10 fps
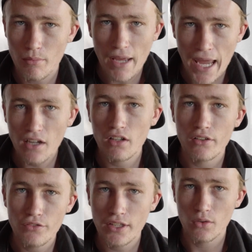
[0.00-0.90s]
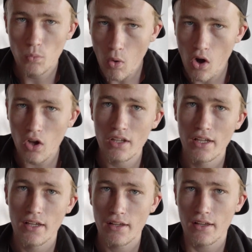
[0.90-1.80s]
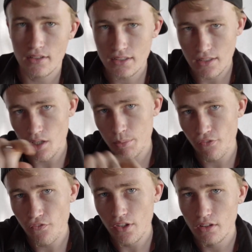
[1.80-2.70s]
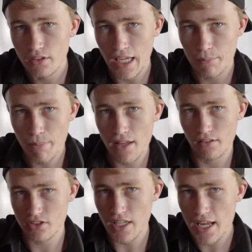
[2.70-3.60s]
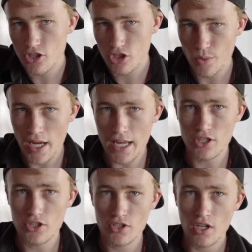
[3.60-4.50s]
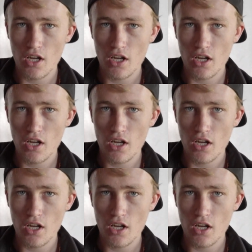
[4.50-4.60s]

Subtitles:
hang on a freaking wall, it's gotta be filled and balanced edge to edge.